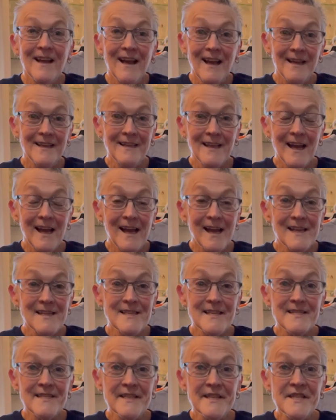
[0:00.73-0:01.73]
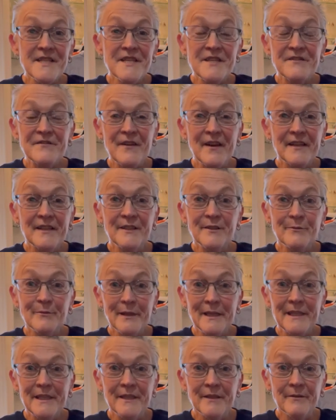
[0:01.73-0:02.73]
Hi guys, it's Lisa's Finding the
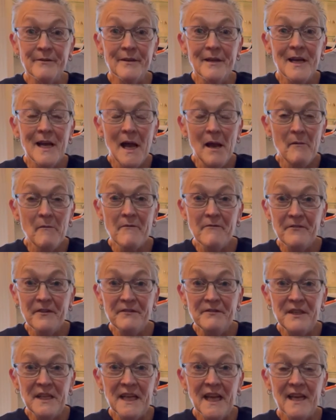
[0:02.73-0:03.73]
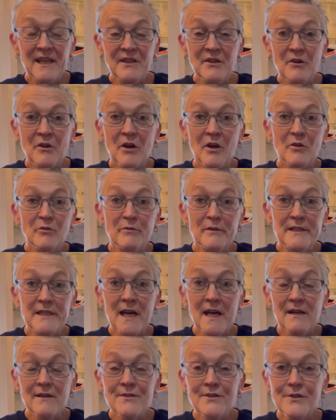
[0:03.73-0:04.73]
Redo. I'm a 58-year-old
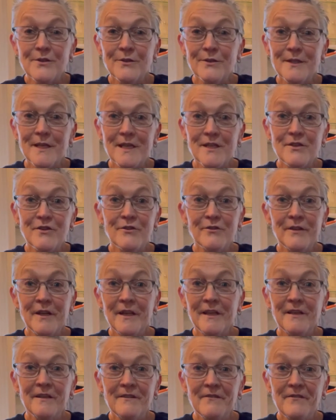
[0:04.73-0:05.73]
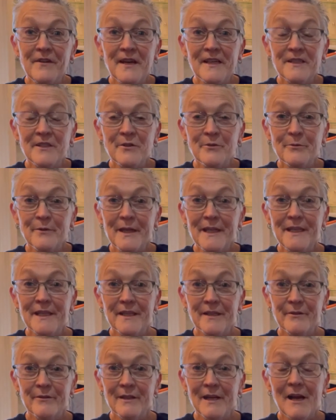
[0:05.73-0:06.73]
retired school teacher who needed to find her
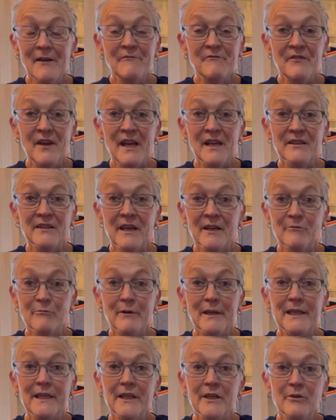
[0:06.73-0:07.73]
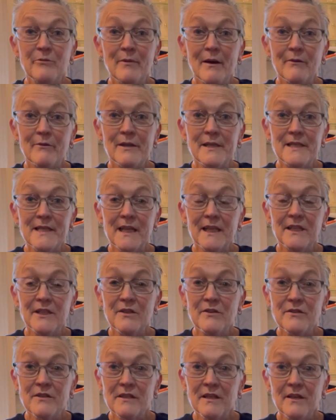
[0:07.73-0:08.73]
redo, and I found that redo by reselling
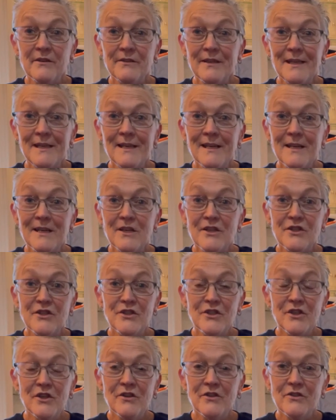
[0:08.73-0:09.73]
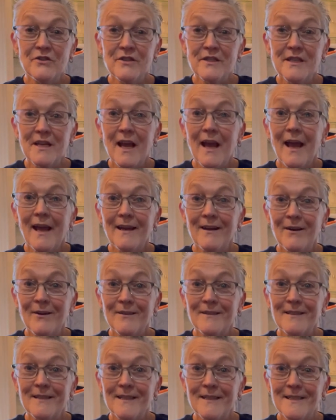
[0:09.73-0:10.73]
used clothing, shoes, and
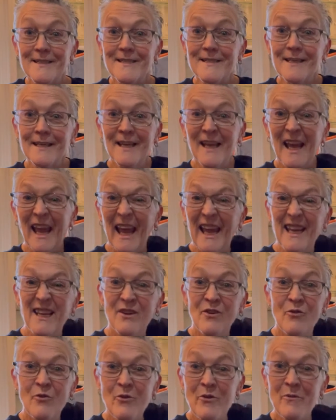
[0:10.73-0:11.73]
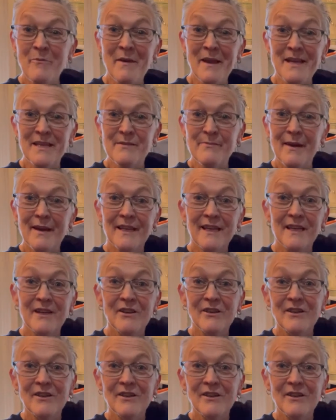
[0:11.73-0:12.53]
hard goods. Ignore the mess back here.